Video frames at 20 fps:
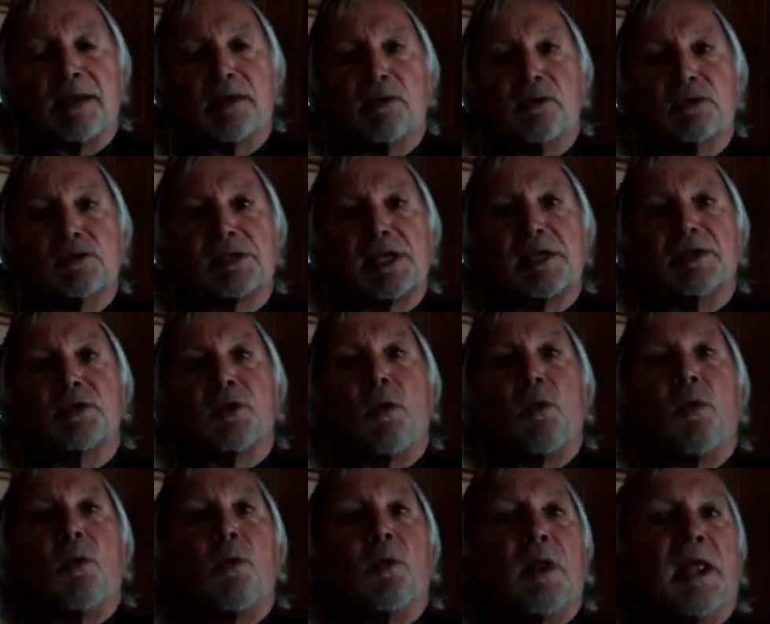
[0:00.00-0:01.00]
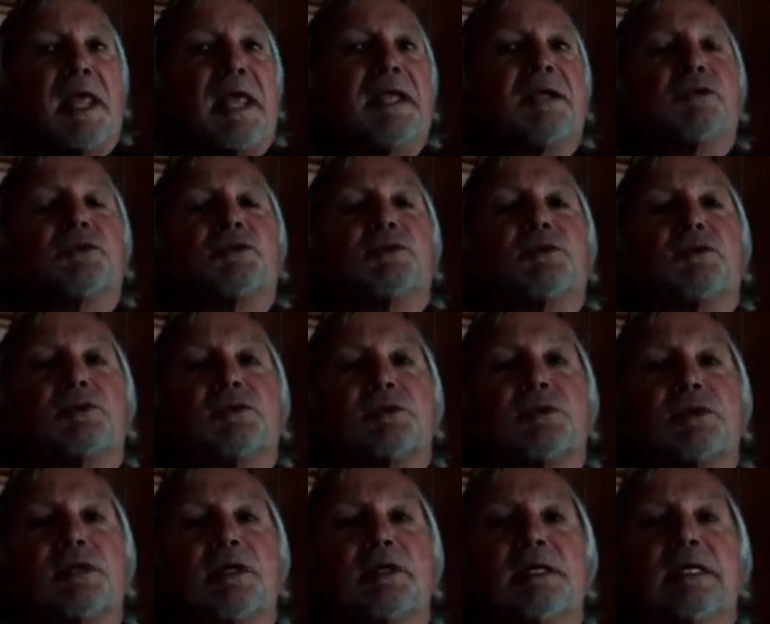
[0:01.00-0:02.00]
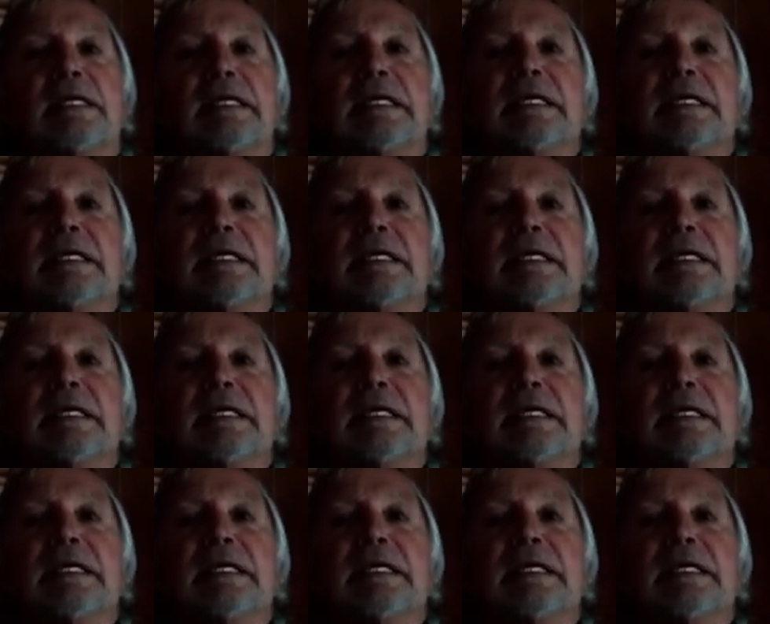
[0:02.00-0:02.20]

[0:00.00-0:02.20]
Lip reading: Michael's and all angels.